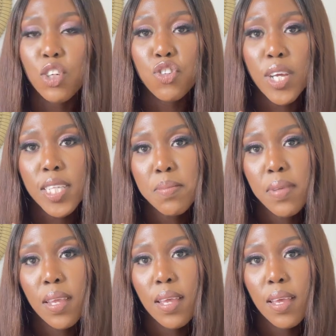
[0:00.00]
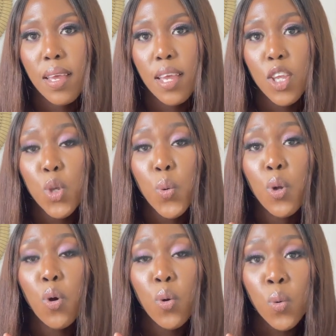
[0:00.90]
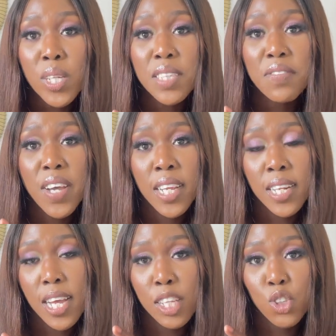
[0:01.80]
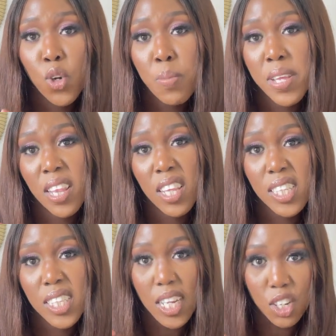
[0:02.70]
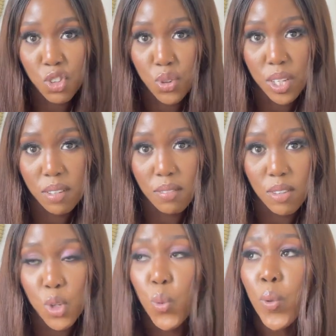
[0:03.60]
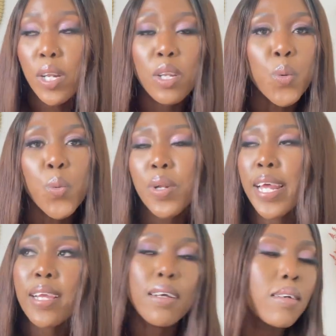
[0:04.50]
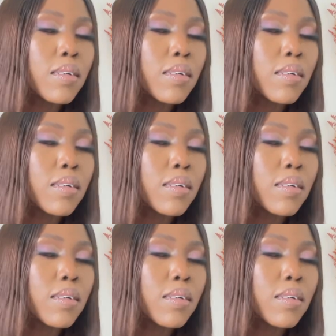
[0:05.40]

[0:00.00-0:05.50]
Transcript: trust me, you will always find a job in this country. You will you, like,